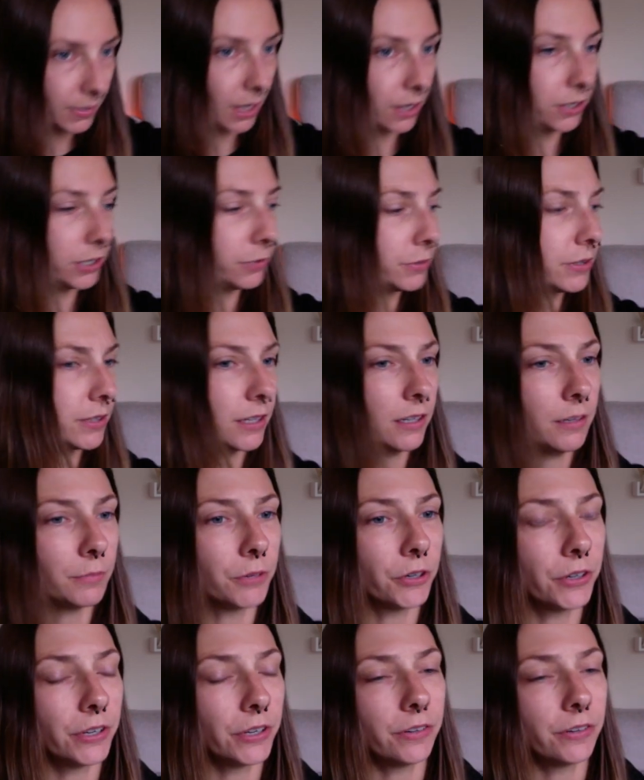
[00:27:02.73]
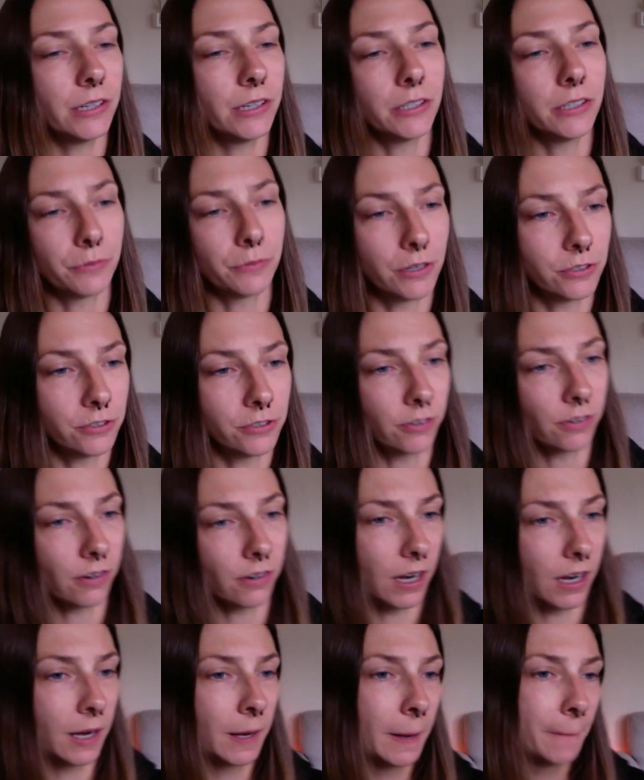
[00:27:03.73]
You would think Mercury is
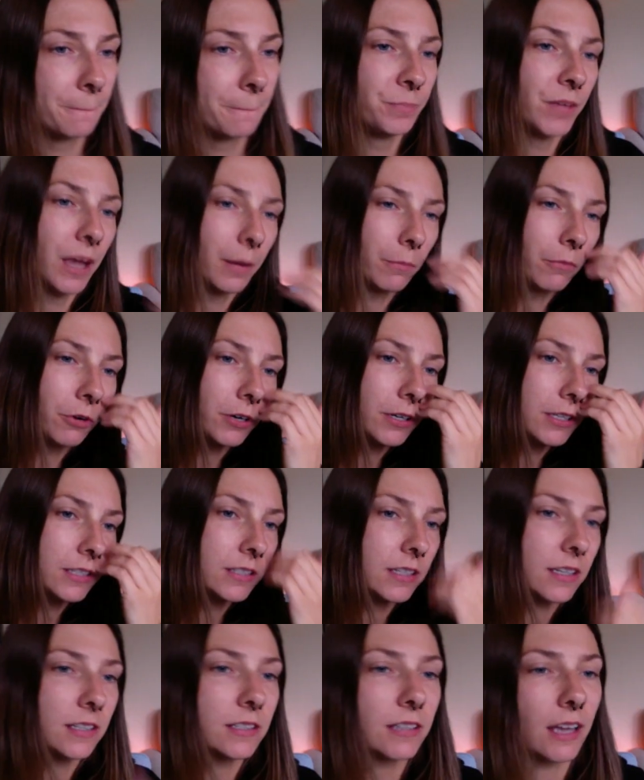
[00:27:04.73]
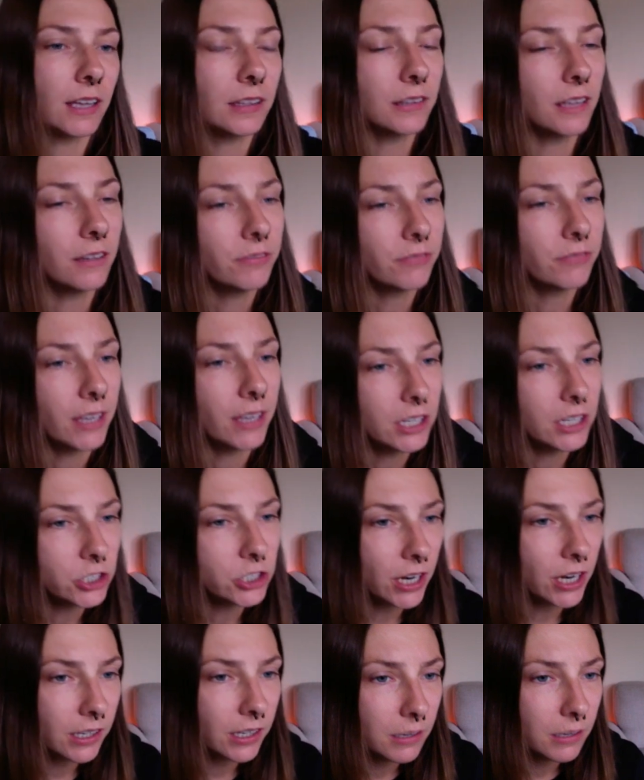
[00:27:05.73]
retrograde. Morgan says, I love that,
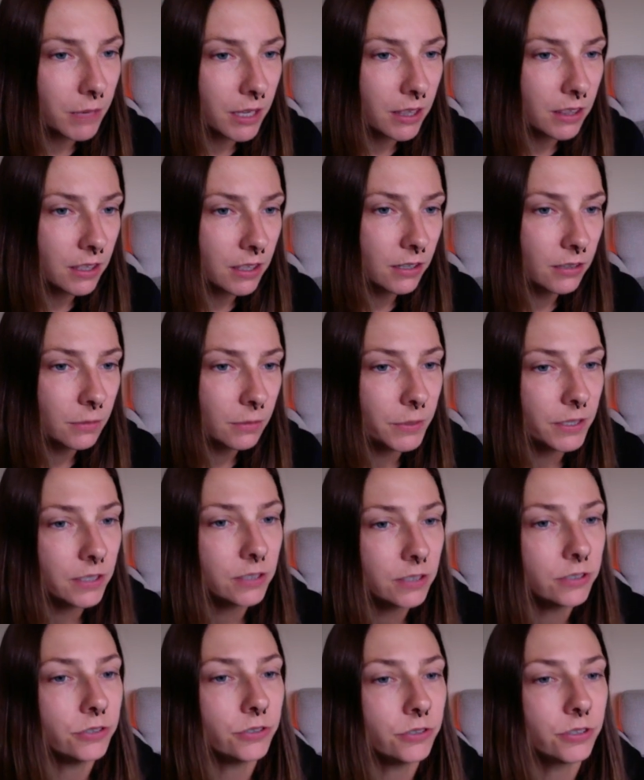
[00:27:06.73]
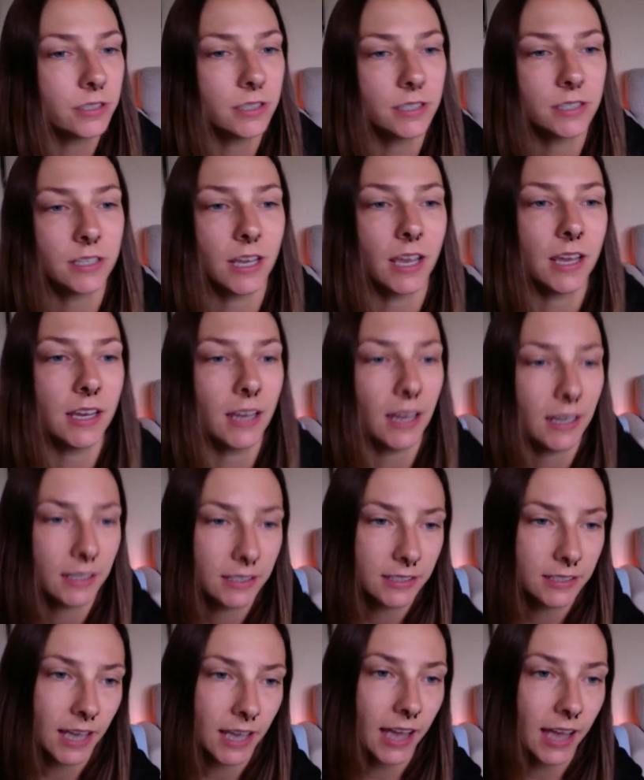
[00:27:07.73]
Jacqui. My therapist used to say
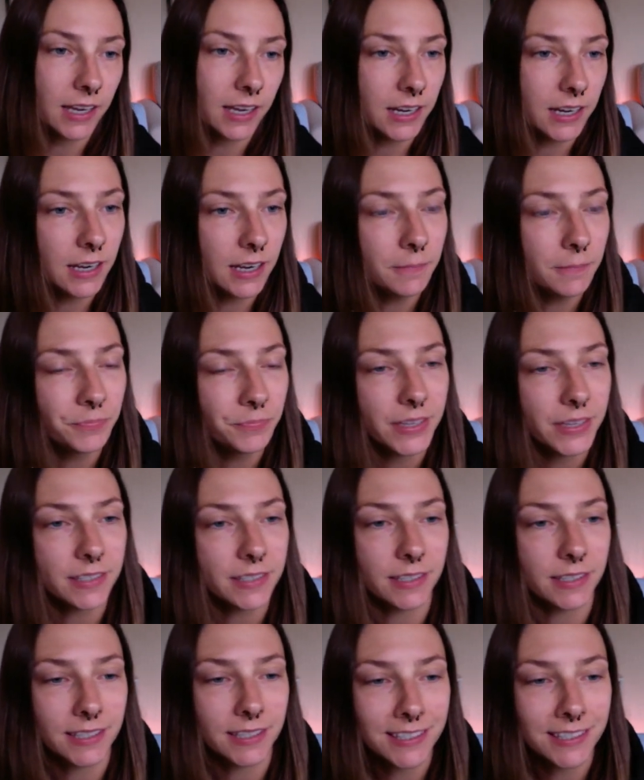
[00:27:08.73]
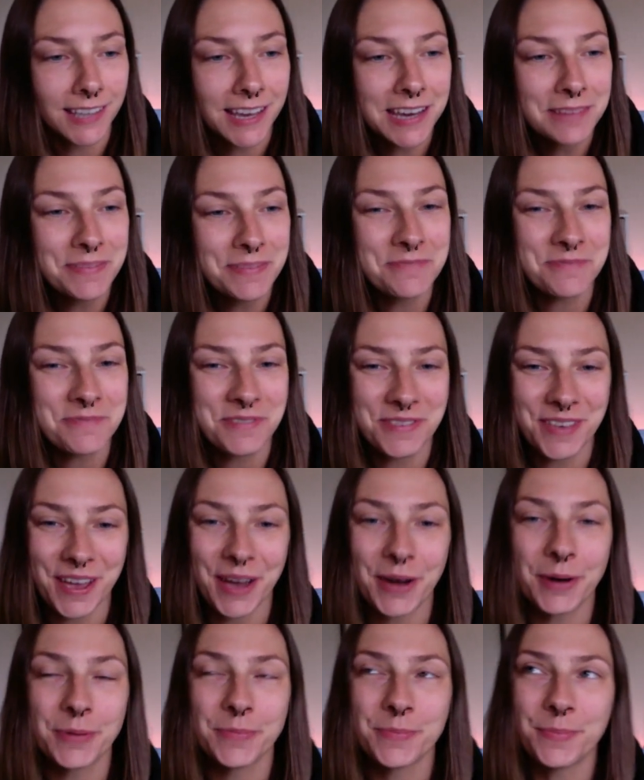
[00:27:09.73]
anxiety is excitement
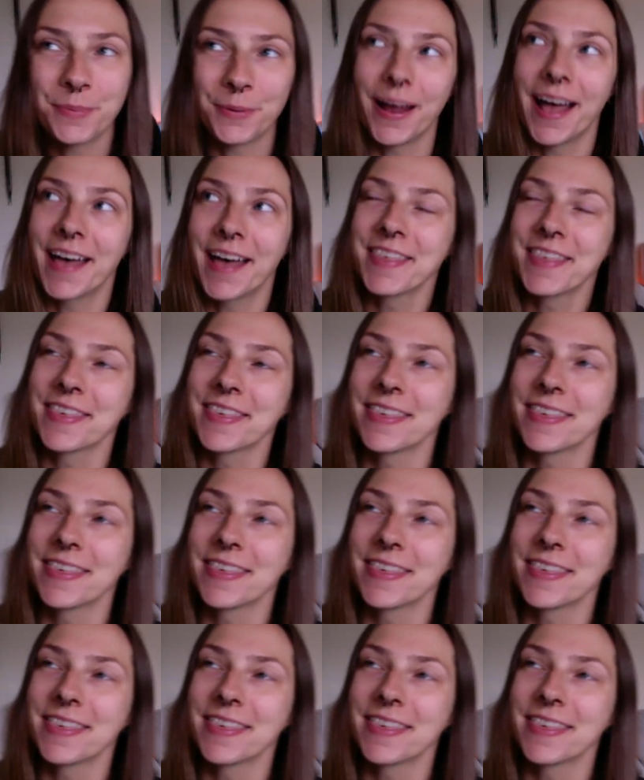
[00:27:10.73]
without breath.